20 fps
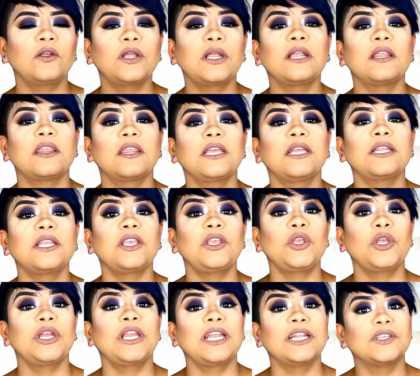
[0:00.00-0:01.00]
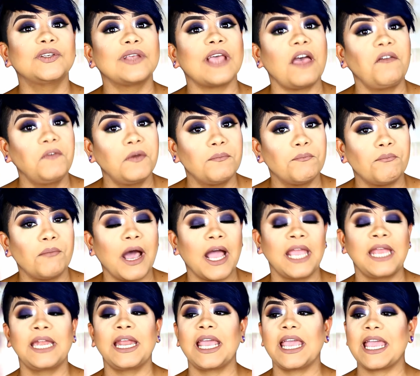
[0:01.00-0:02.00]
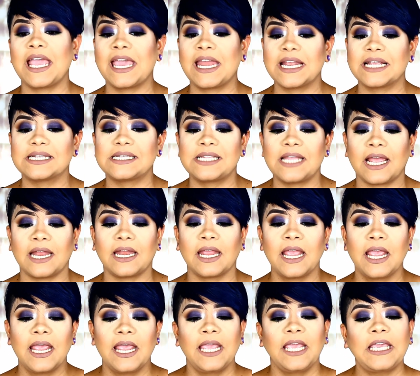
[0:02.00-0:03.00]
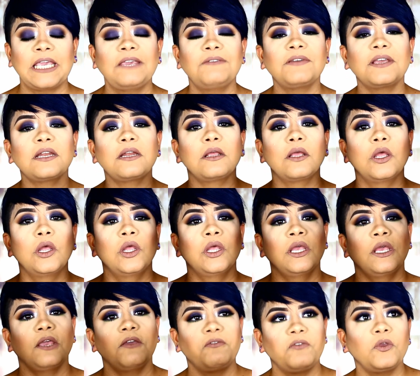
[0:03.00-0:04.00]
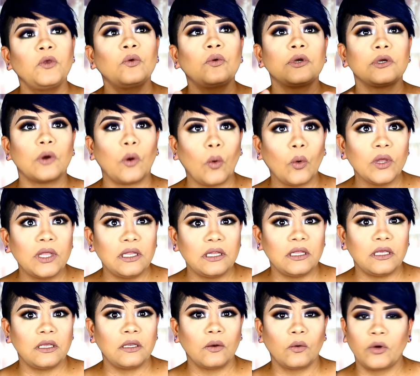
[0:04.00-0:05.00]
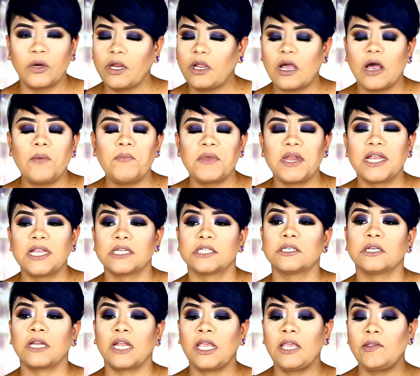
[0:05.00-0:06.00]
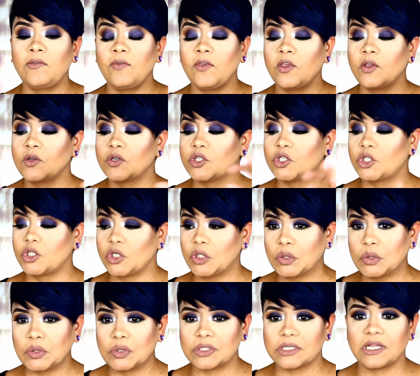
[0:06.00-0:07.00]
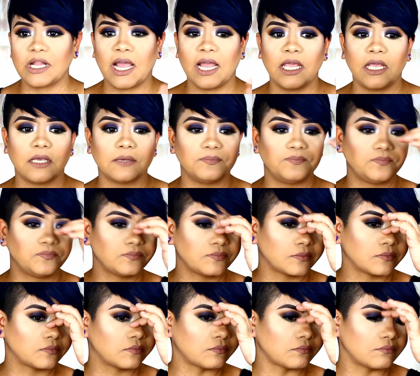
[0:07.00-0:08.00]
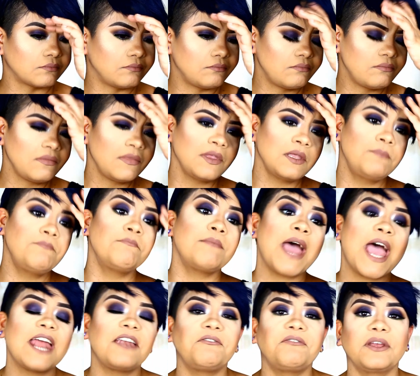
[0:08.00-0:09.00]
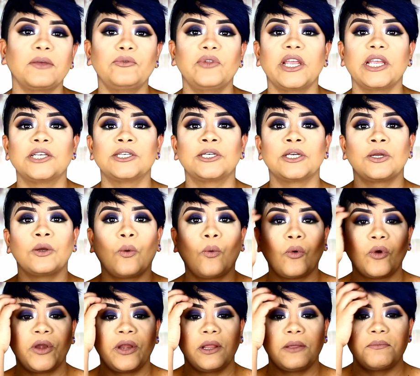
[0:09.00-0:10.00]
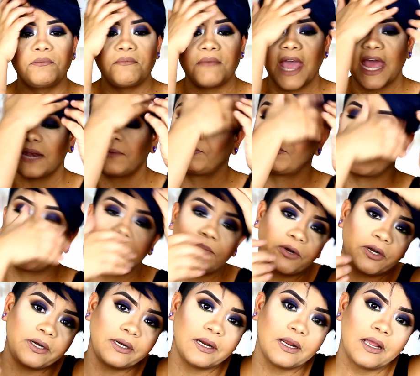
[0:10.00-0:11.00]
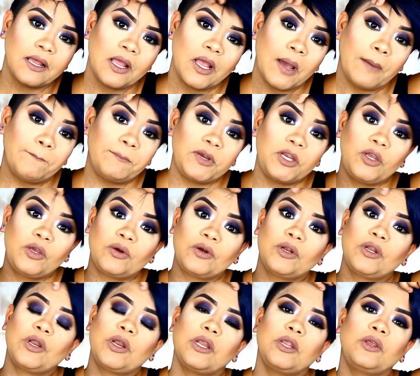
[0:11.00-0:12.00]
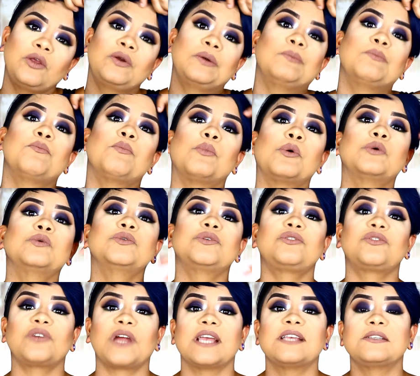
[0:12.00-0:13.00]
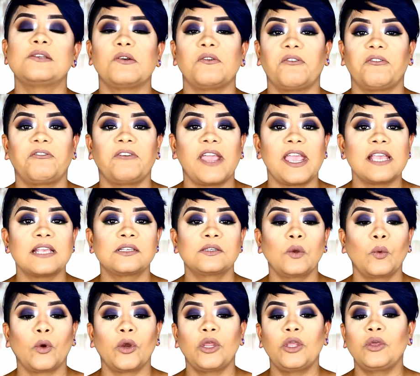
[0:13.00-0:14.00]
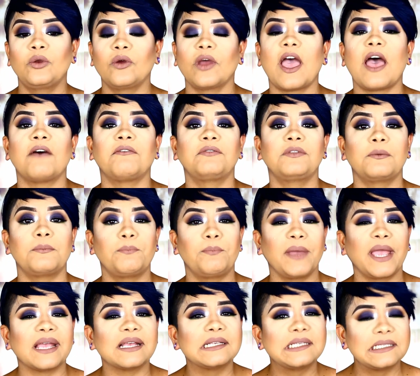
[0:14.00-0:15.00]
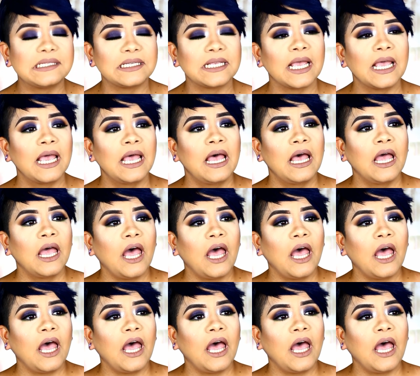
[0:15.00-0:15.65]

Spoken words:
Another thing that you need to have in mind, it is that even if you are oily or combination and you choose like matte foundation or a matte primer, but you don't moisturize your face, or you don't have the best